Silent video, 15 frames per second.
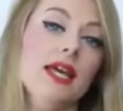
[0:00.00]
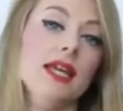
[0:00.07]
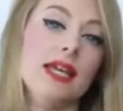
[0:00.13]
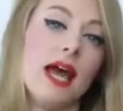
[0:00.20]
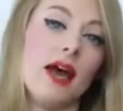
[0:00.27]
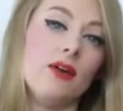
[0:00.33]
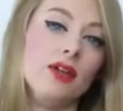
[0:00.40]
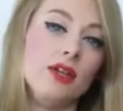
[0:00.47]

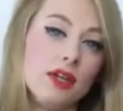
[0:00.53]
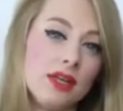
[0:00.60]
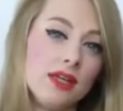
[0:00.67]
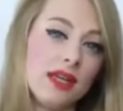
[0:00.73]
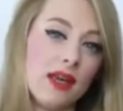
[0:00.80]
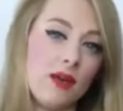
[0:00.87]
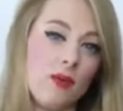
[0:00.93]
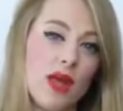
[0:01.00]
Now, you can
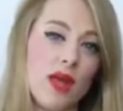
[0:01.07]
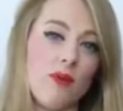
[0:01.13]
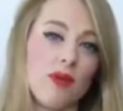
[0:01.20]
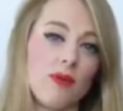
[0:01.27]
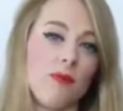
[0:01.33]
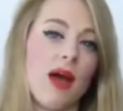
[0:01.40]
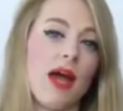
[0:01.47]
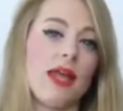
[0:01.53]
get away
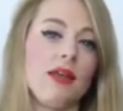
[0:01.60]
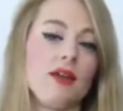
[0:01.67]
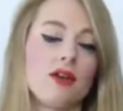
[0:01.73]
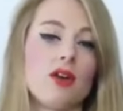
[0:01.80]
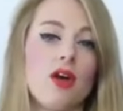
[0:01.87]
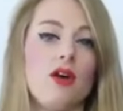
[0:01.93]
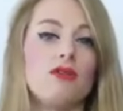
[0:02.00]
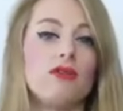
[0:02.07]
with buying your
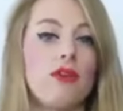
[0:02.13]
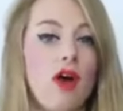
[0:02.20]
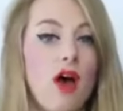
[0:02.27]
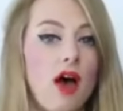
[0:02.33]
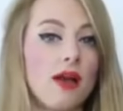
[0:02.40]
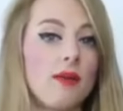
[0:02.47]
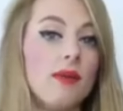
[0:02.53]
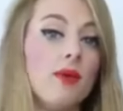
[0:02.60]
coat for
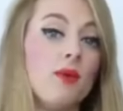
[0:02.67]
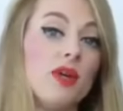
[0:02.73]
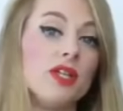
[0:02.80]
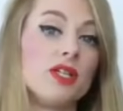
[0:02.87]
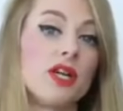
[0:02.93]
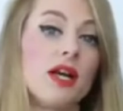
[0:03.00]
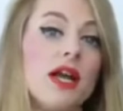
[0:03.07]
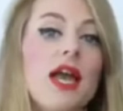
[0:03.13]
autumn and
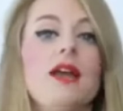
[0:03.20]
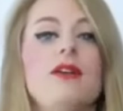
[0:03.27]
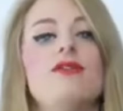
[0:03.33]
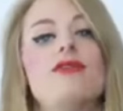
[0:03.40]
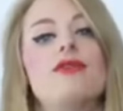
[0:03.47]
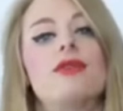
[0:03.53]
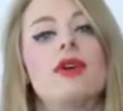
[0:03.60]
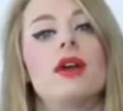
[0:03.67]
winter and
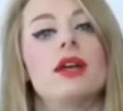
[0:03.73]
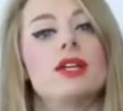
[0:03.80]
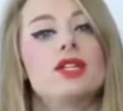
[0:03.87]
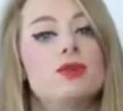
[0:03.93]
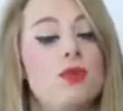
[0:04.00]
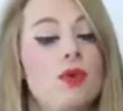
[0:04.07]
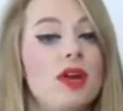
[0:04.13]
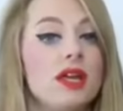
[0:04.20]
for like
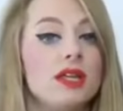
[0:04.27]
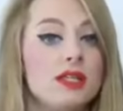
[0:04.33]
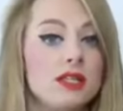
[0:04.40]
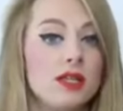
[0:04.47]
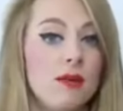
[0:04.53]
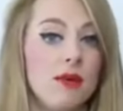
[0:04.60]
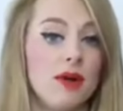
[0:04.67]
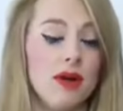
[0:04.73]
spring and
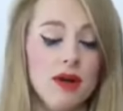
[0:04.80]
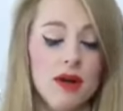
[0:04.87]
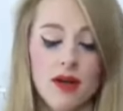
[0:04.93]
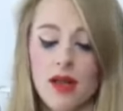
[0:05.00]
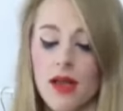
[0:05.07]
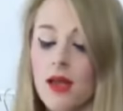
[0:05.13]
summer,